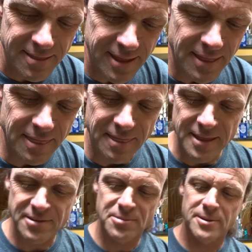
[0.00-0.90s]
Then
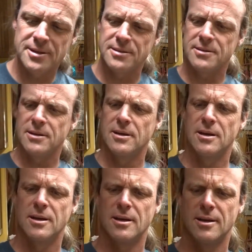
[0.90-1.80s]
this one,
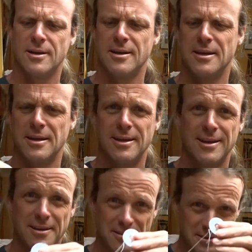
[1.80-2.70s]

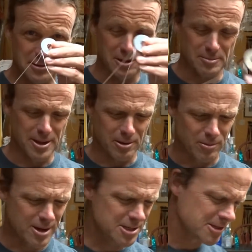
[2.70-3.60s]
this little metal
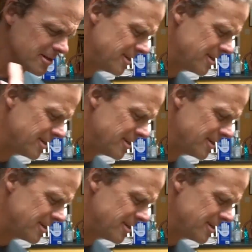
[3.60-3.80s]
washer